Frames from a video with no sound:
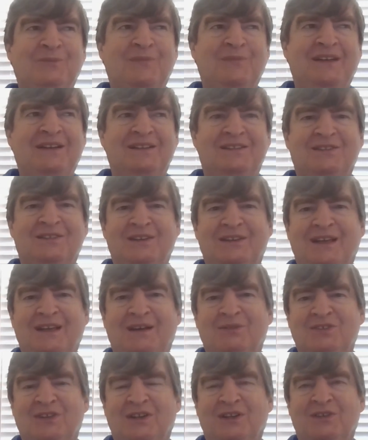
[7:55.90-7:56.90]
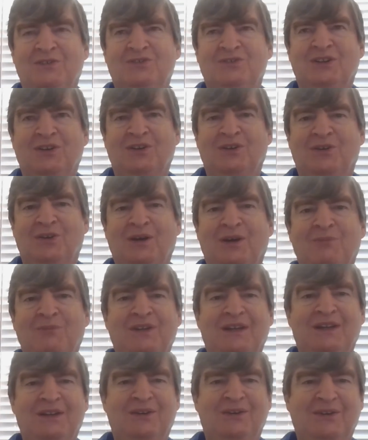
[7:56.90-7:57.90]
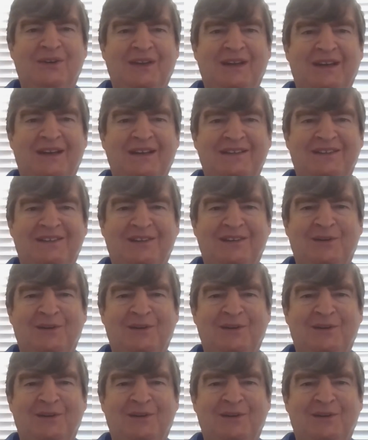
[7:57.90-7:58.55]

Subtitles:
I just thought that was an interesting little update on that